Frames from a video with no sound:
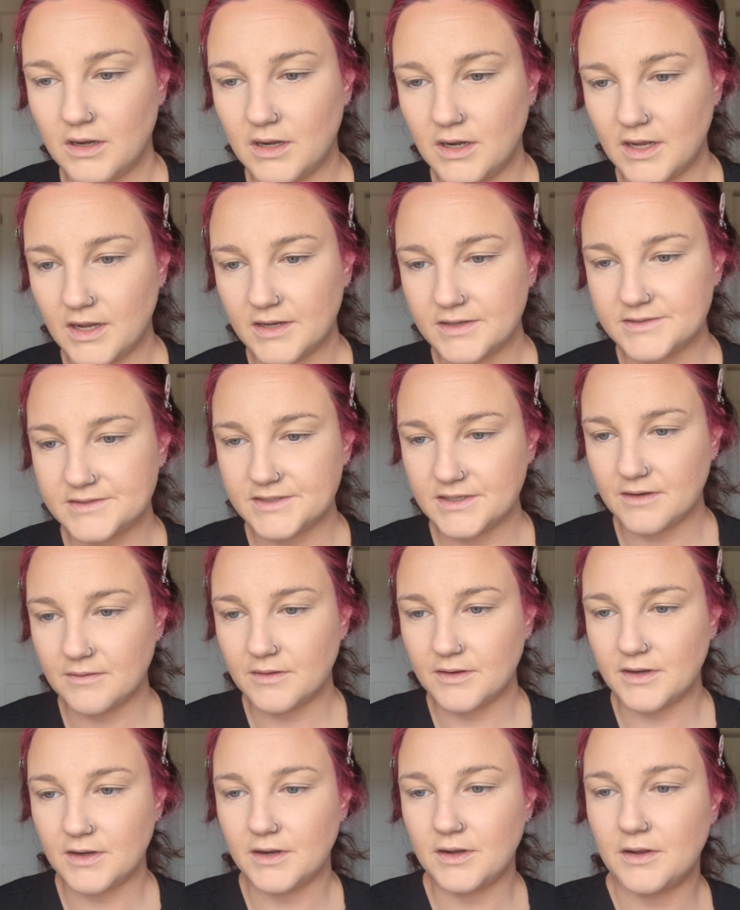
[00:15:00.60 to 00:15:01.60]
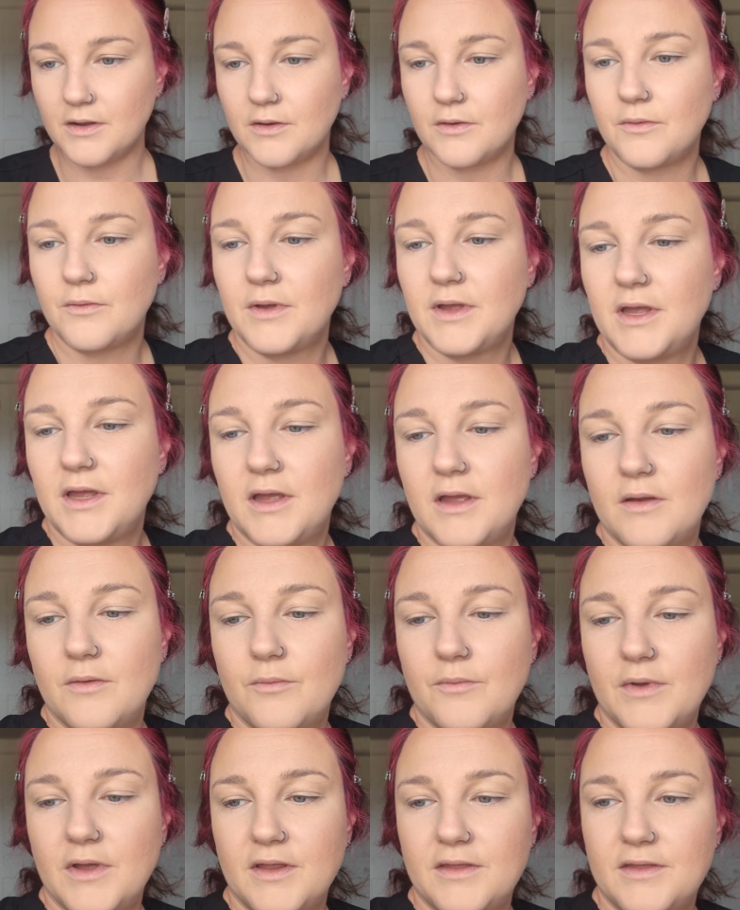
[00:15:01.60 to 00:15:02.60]
Next, I'm gonna go
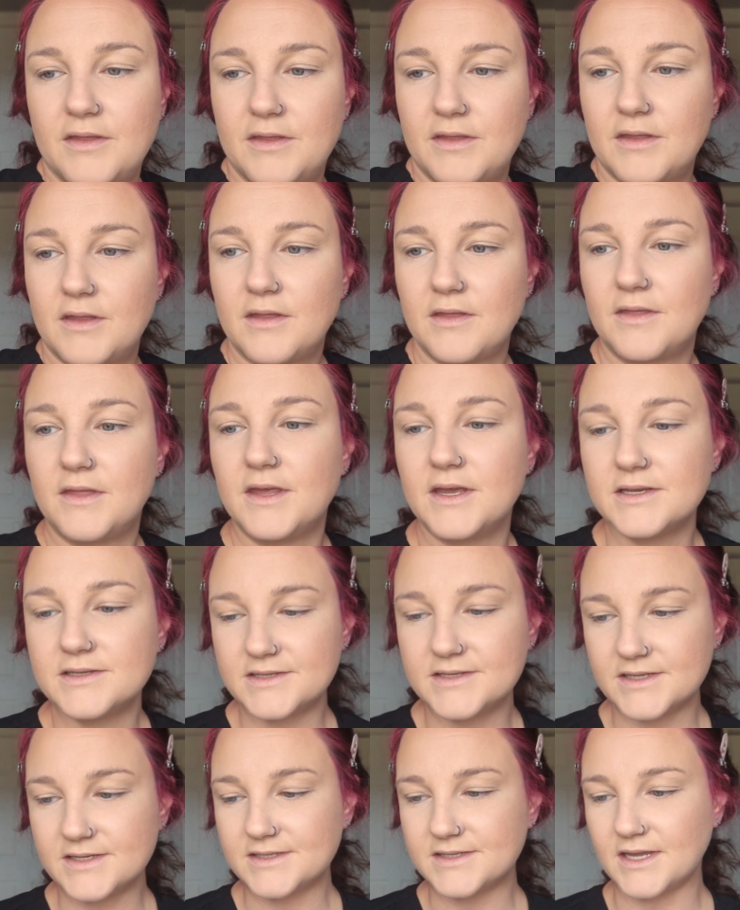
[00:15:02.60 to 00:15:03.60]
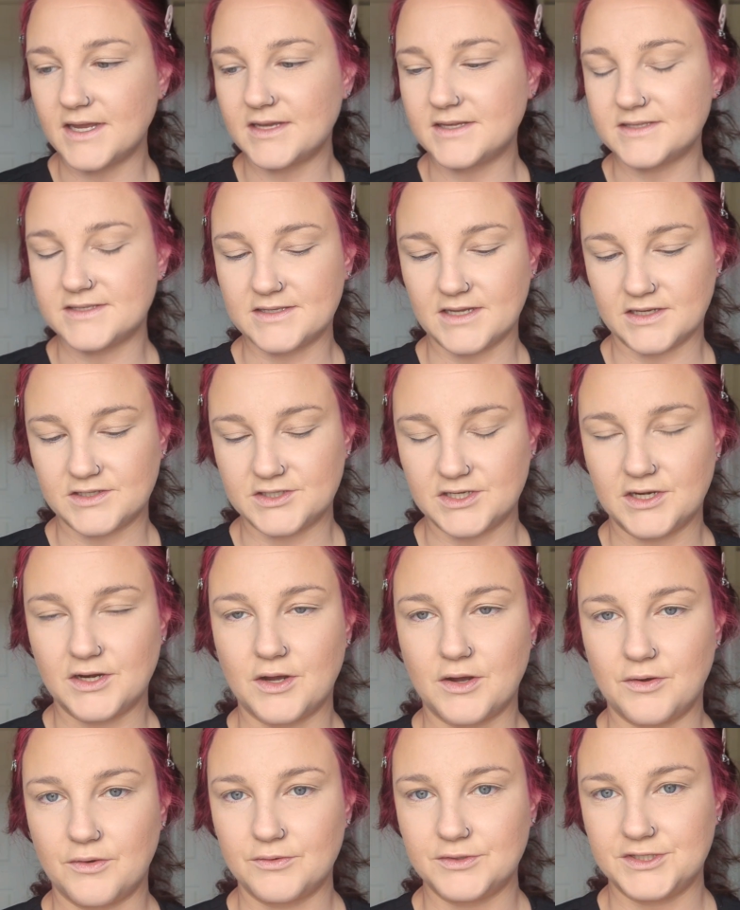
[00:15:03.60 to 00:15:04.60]
in with, this is like such an
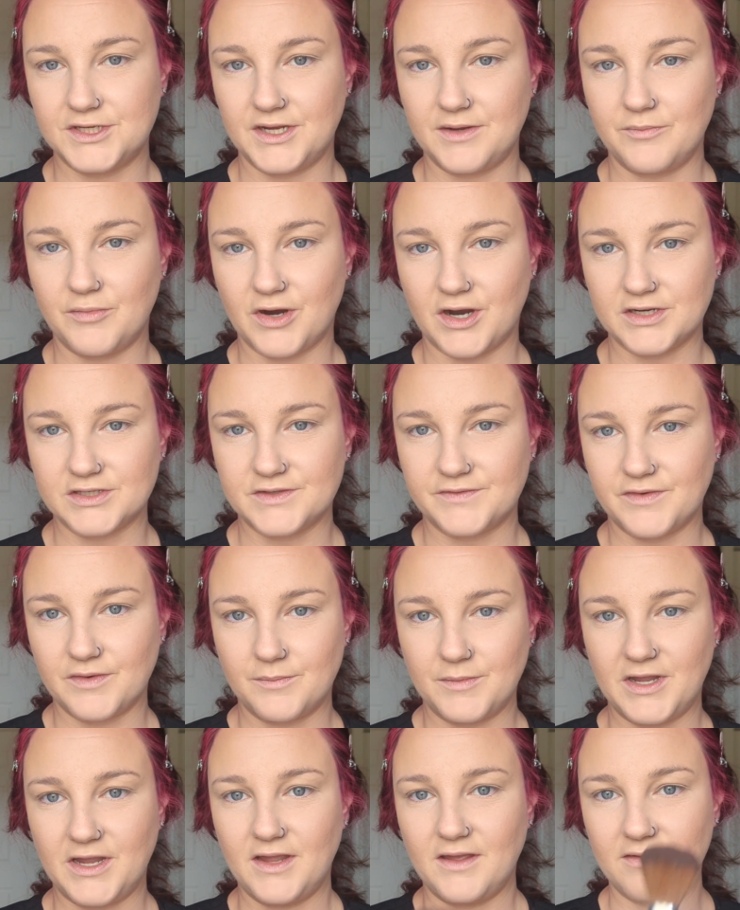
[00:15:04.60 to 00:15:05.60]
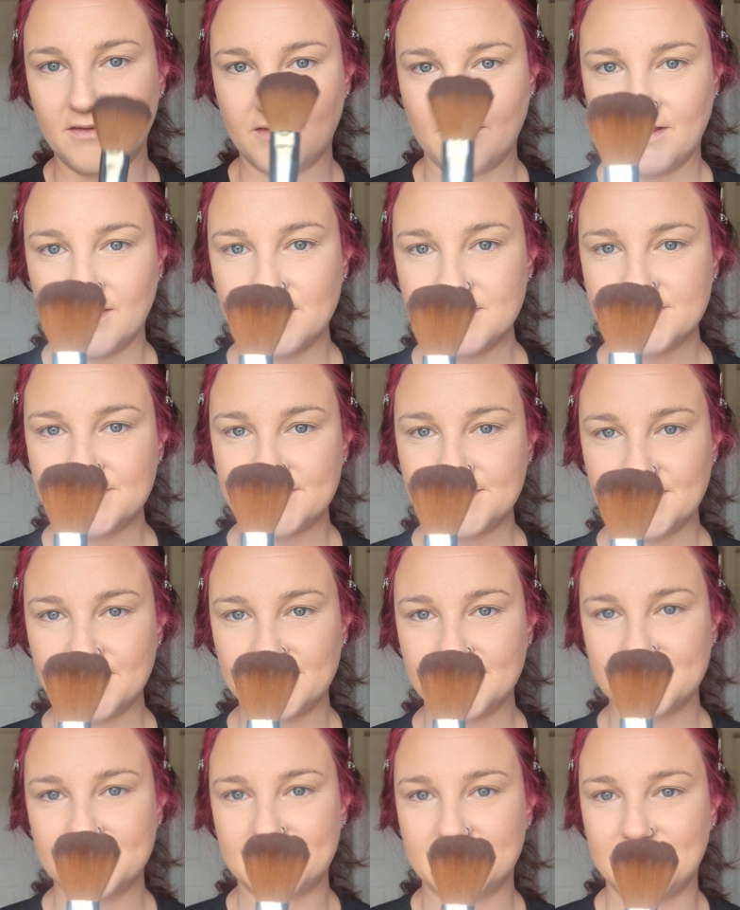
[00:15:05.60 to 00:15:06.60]
OG brush for me. This
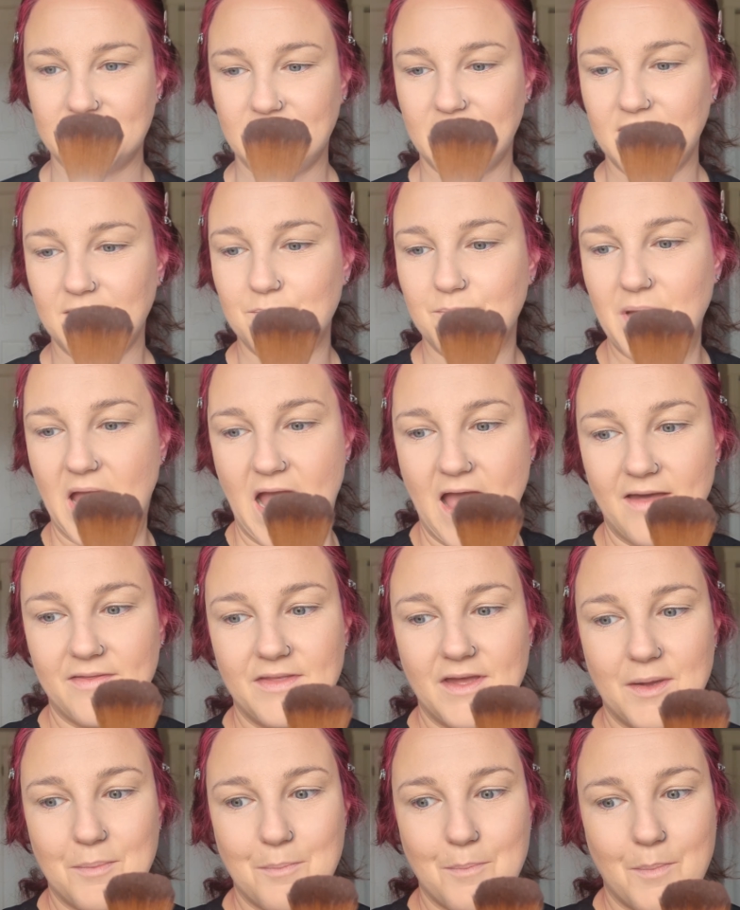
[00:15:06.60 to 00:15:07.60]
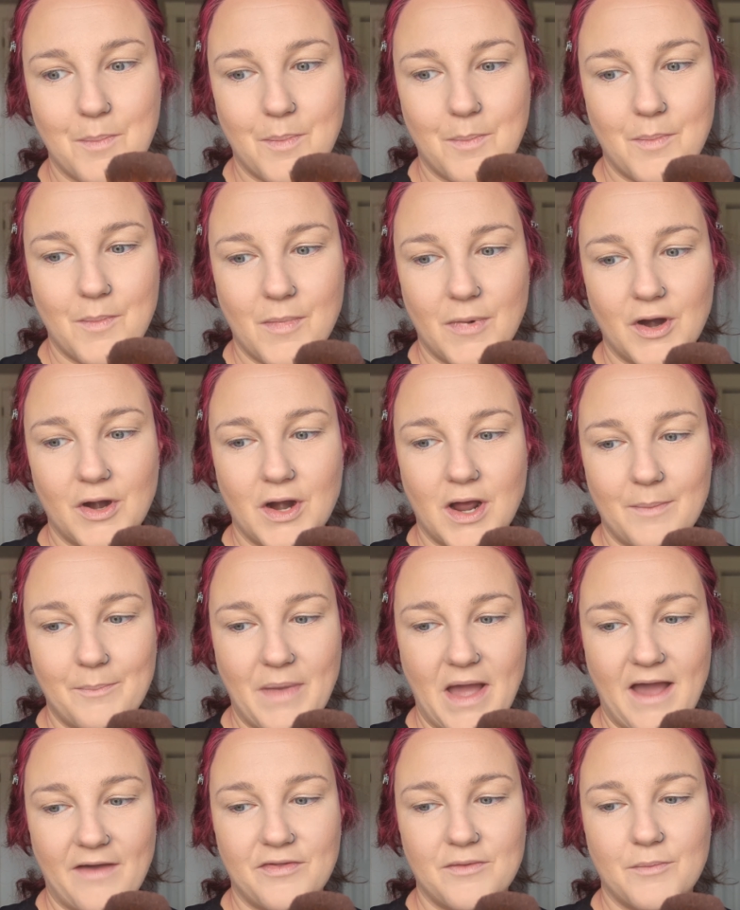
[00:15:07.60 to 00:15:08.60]
is the or
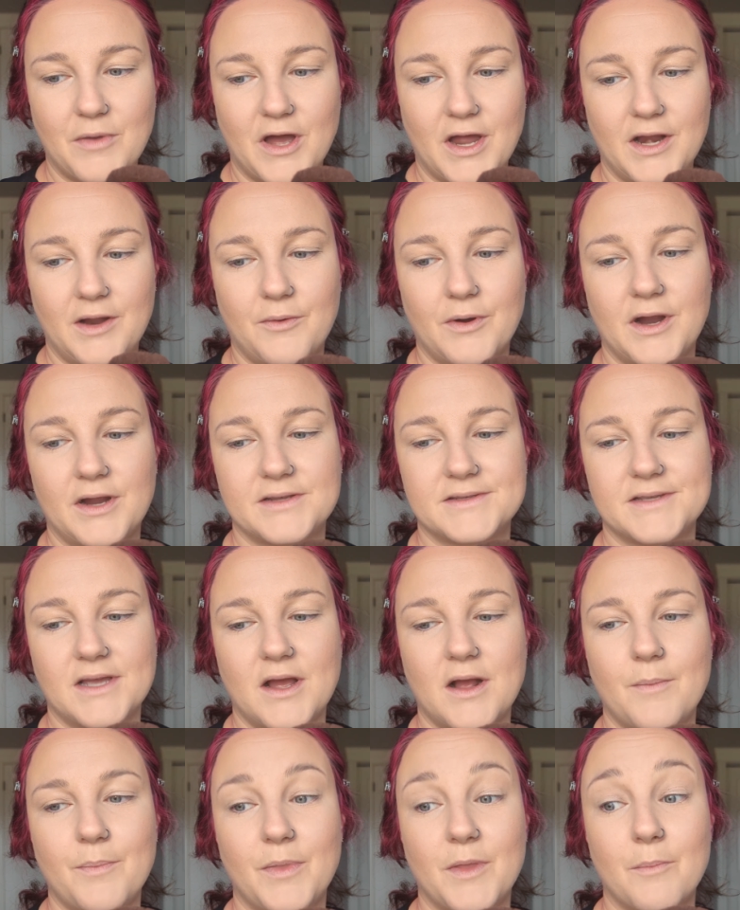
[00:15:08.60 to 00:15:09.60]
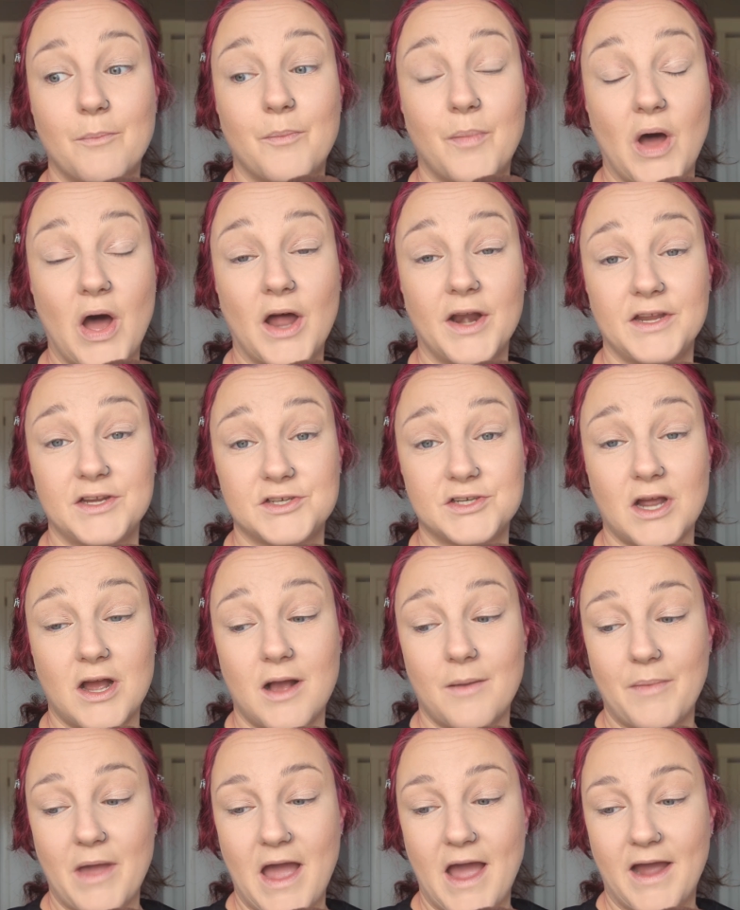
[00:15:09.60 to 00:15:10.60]
not Bath and Body Works, the Body
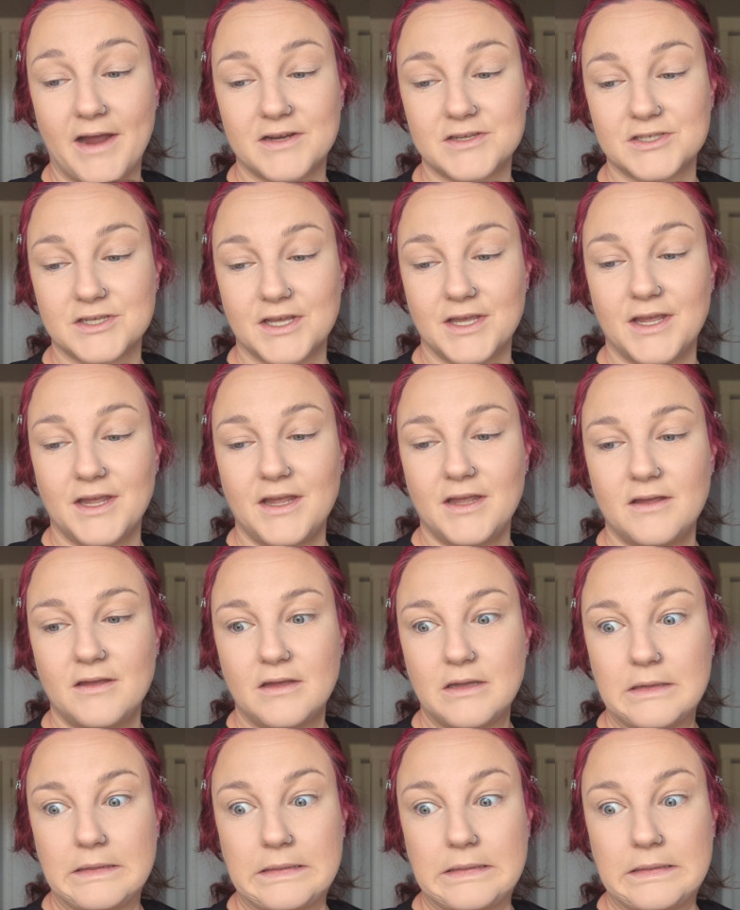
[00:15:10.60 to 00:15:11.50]
Shop actually.